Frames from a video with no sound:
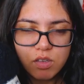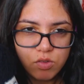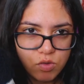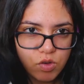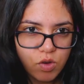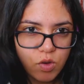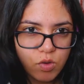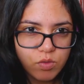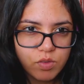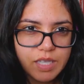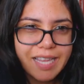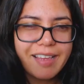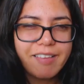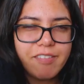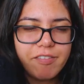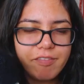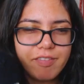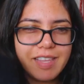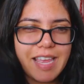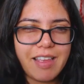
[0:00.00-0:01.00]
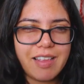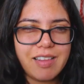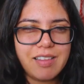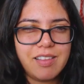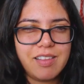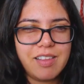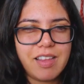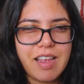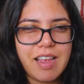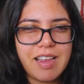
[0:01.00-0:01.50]
you know, that
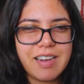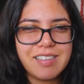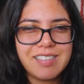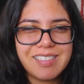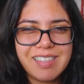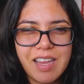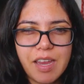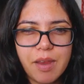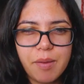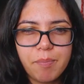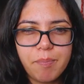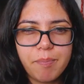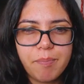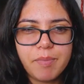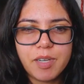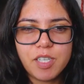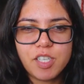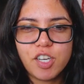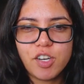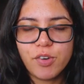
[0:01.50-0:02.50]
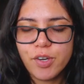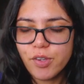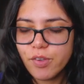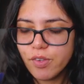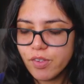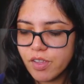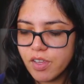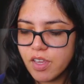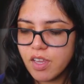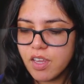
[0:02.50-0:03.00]
kind of same
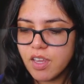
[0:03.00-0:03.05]
material.